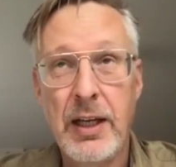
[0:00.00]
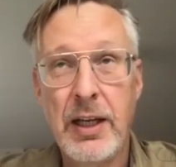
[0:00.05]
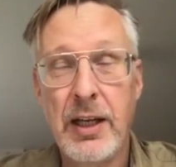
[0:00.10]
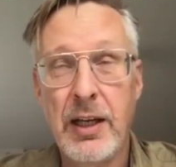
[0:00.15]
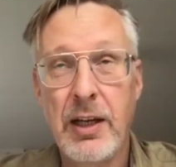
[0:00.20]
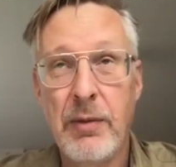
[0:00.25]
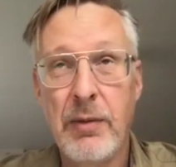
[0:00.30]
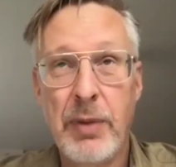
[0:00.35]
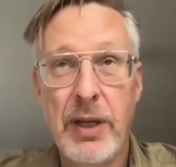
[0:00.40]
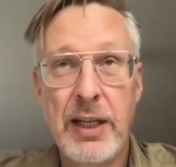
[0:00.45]

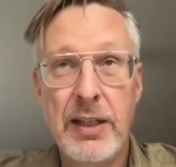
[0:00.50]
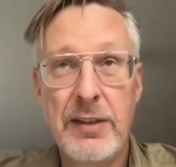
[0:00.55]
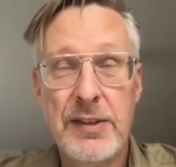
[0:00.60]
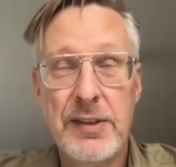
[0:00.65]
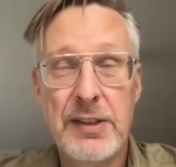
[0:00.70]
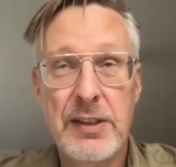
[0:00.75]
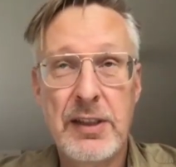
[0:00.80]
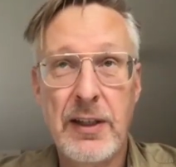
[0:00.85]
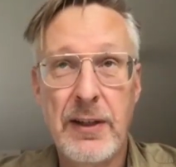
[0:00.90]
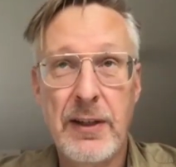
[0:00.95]
Uh, but
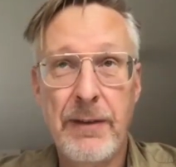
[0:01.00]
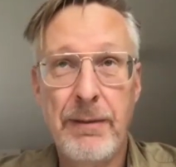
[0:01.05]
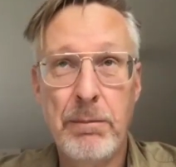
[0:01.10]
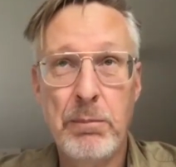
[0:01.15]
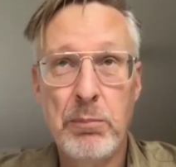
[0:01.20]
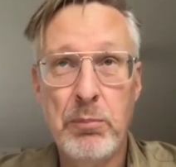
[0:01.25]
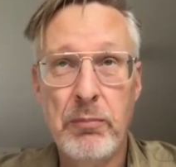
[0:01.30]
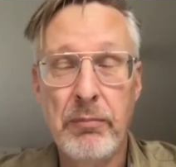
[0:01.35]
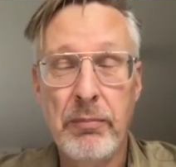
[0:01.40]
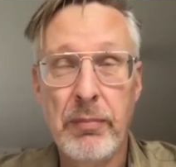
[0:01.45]
it's
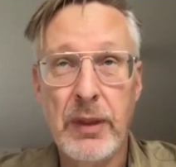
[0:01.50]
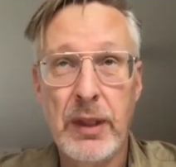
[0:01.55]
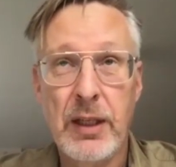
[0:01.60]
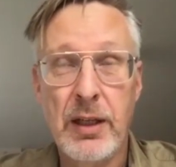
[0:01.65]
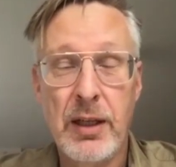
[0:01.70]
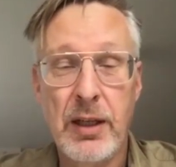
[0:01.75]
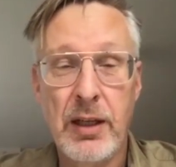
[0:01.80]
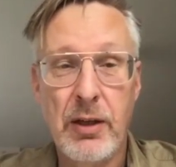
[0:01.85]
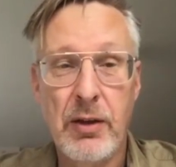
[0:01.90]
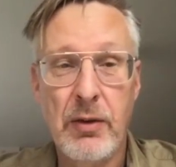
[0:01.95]
um,
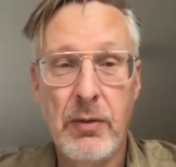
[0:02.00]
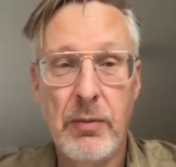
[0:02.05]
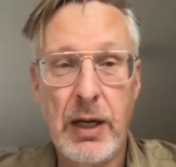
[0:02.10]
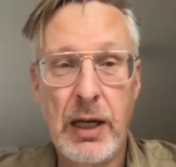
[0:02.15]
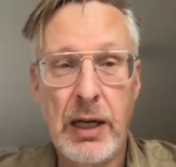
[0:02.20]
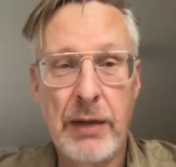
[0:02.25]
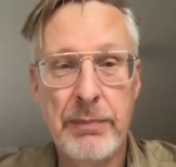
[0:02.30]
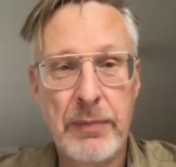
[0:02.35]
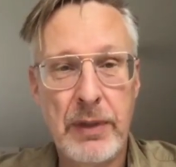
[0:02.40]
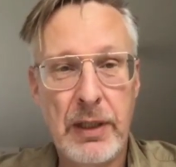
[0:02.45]

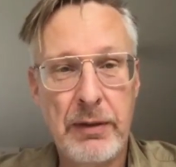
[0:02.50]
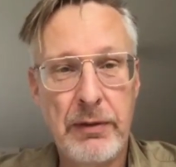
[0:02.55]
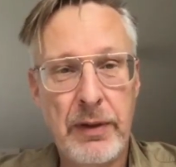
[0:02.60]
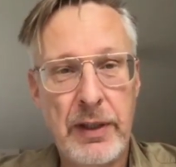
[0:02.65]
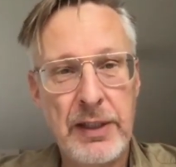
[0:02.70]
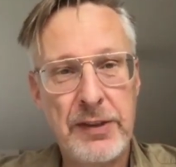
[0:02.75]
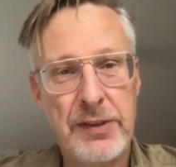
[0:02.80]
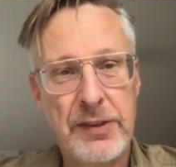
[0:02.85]
uh, and, and, this